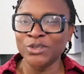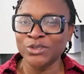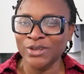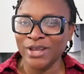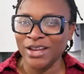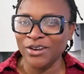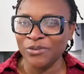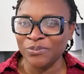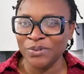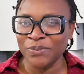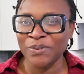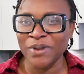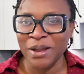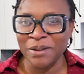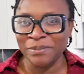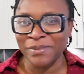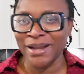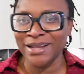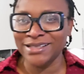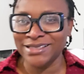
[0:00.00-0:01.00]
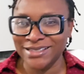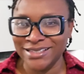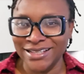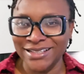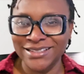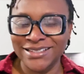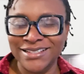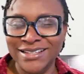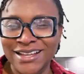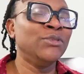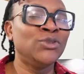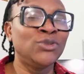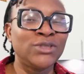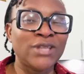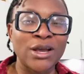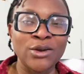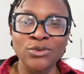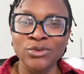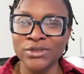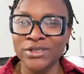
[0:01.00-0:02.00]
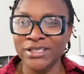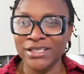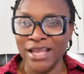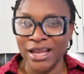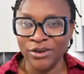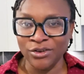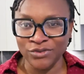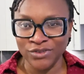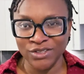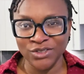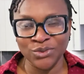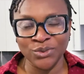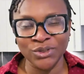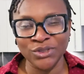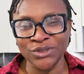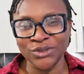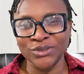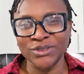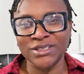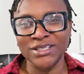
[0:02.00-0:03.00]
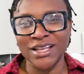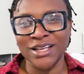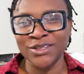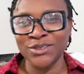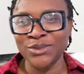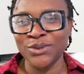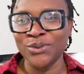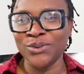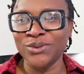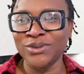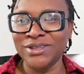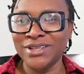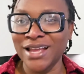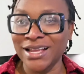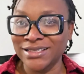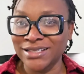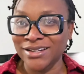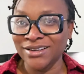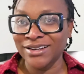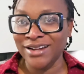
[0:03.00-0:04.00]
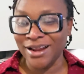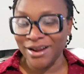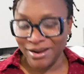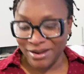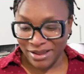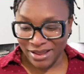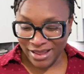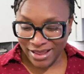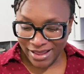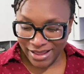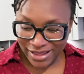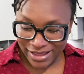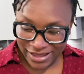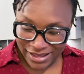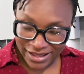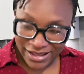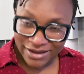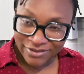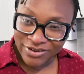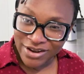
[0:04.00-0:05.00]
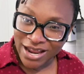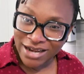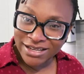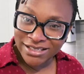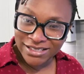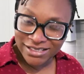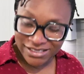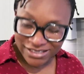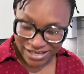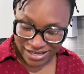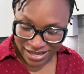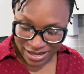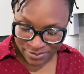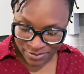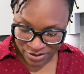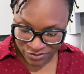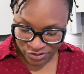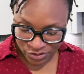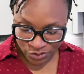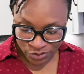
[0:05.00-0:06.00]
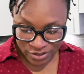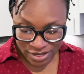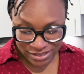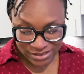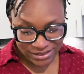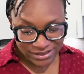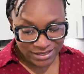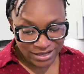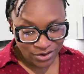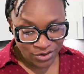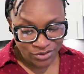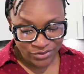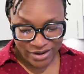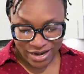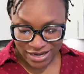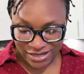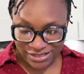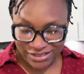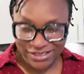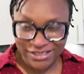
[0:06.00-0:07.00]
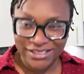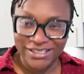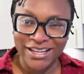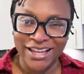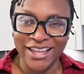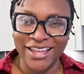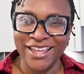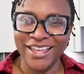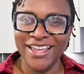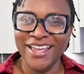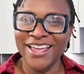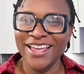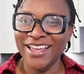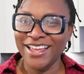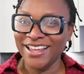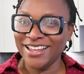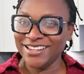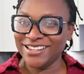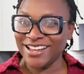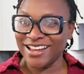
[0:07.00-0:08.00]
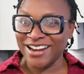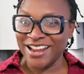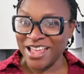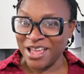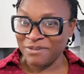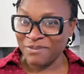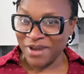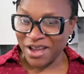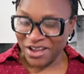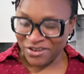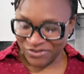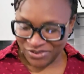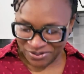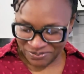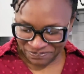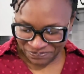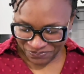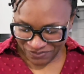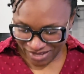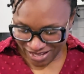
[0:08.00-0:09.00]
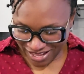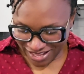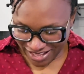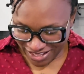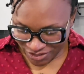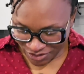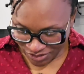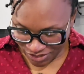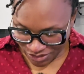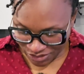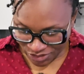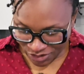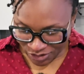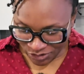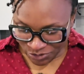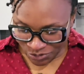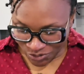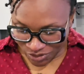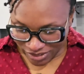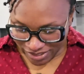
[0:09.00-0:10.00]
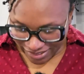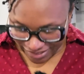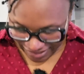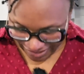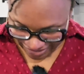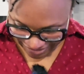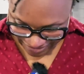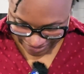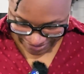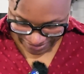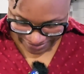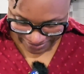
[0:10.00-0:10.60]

to kind of prepare our mindset to tackle this kind of situations. Yeah, so that's another reality check I'm having. So that's the second reality check that I am having. So the third one is